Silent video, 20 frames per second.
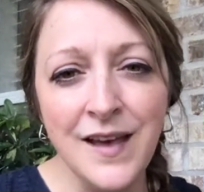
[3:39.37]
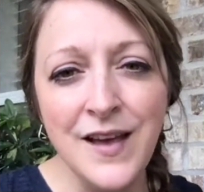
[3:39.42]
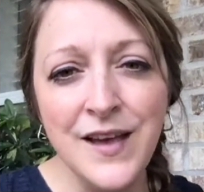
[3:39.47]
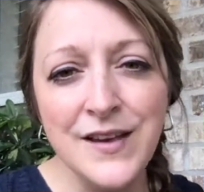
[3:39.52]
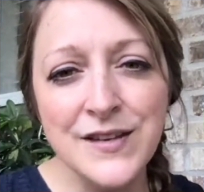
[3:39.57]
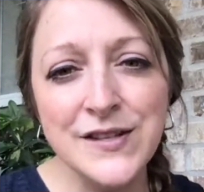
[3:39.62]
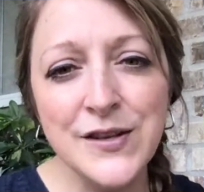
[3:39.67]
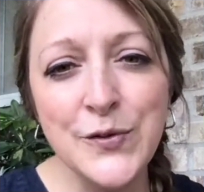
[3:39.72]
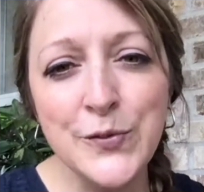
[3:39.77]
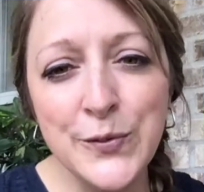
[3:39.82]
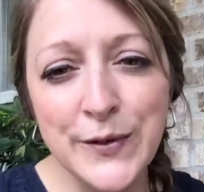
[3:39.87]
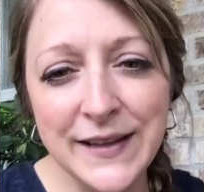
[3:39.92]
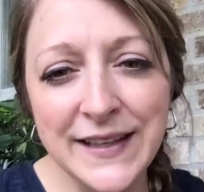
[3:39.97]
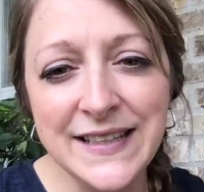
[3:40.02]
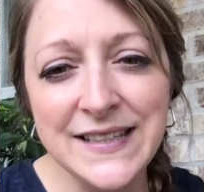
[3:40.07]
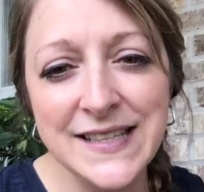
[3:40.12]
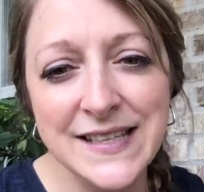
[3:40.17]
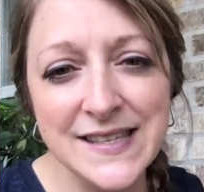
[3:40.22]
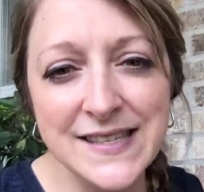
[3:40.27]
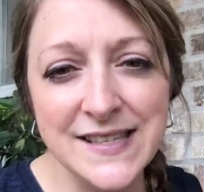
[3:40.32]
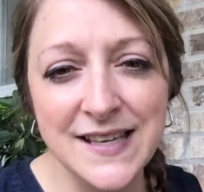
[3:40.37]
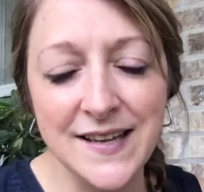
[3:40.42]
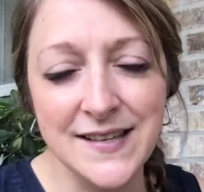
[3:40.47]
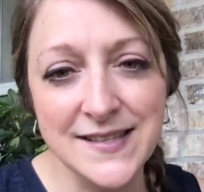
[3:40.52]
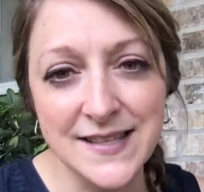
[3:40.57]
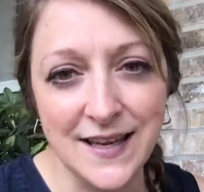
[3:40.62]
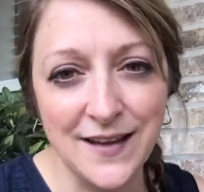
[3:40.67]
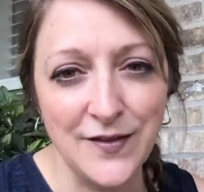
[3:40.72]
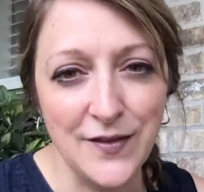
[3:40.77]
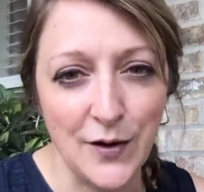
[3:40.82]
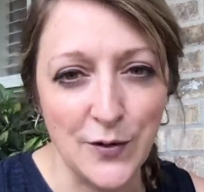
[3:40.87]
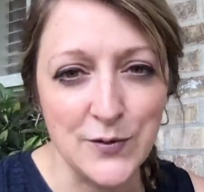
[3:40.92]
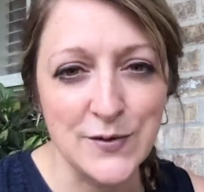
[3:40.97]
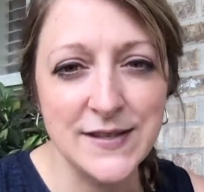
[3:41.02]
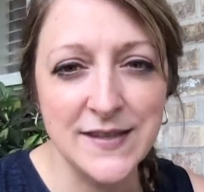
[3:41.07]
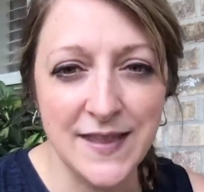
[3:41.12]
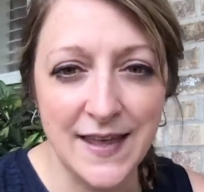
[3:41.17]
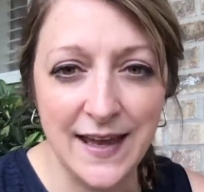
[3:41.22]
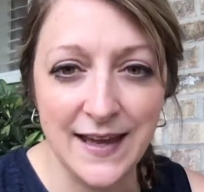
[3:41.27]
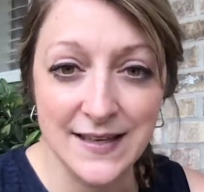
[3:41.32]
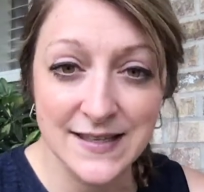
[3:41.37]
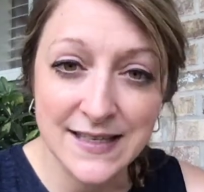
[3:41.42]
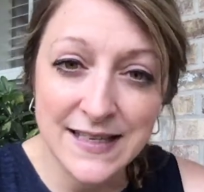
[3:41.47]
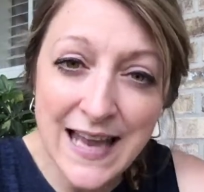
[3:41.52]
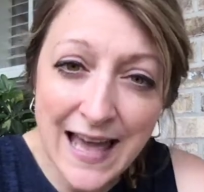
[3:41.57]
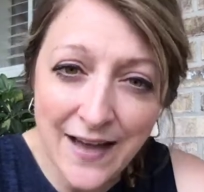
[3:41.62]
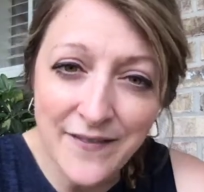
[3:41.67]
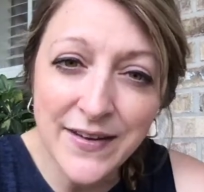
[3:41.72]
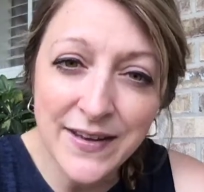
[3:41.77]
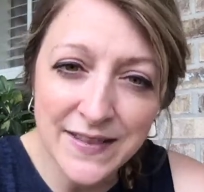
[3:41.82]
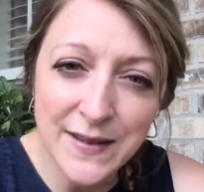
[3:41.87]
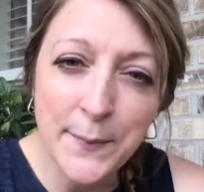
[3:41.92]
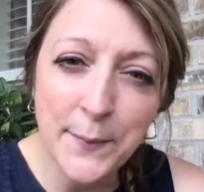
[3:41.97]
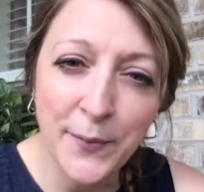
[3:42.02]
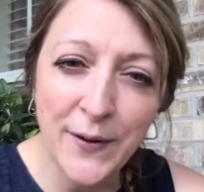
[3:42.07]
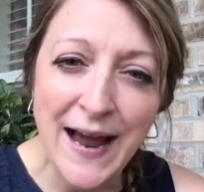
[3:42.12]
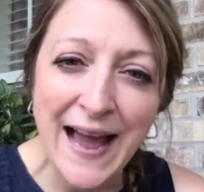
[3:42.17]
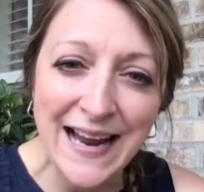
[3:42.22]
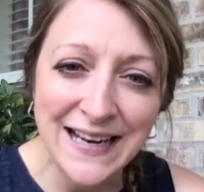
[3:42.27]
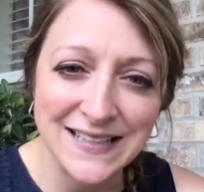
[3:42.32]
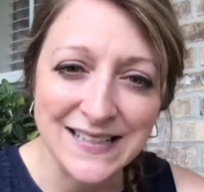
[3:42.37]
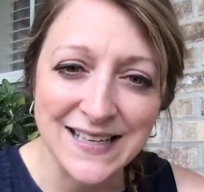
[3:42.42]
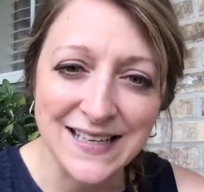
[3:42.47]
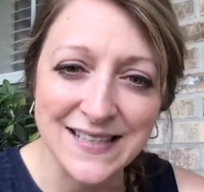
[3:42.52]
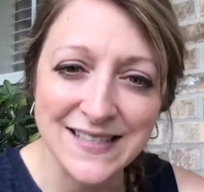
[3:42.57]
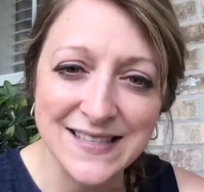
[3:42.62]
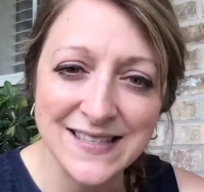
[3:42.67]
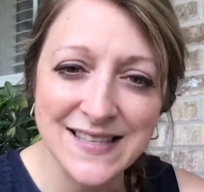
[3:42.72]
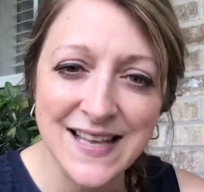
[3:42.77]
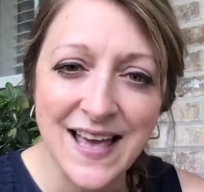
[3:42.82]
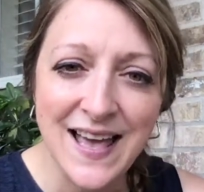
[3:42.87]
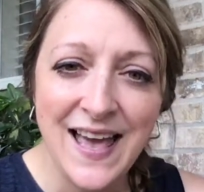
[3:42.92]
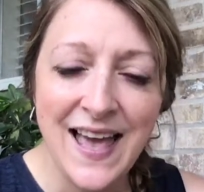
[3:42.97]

So really discussing those things and having them practice.